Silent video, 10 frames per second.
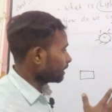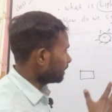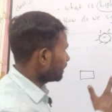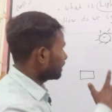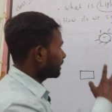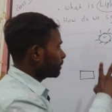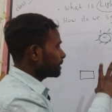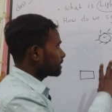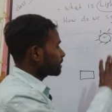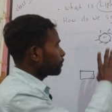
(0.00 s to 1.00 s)
That
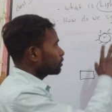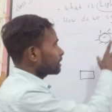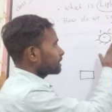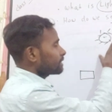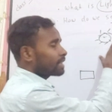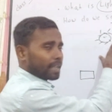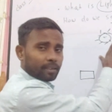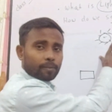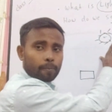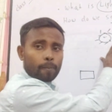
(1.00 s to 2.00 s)
means suppose that this is like
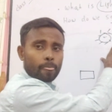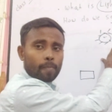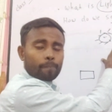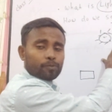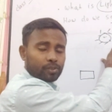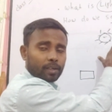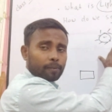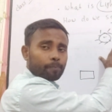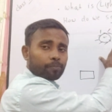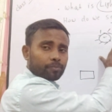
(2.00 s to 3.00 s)

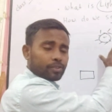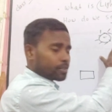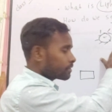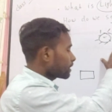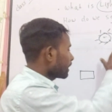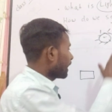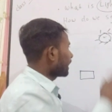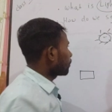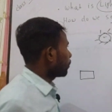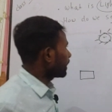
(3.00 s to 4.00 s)
sun, this is sun,
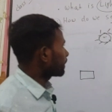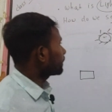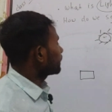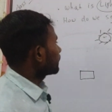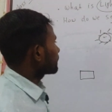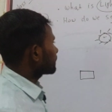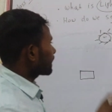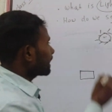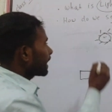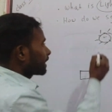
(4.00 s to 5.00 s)
and when
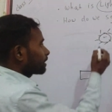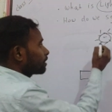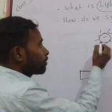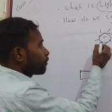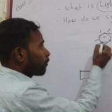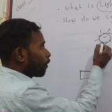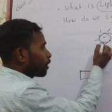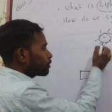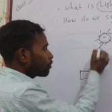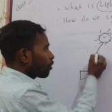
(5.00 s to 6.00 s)
sunlight
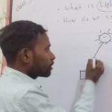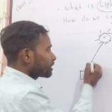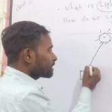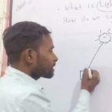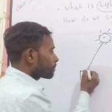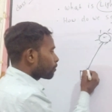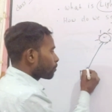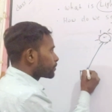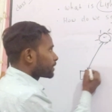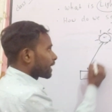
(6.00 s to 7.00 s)
falls on this
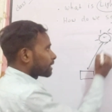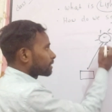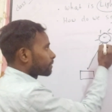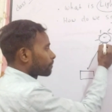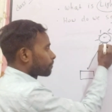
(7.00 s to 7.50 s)
object,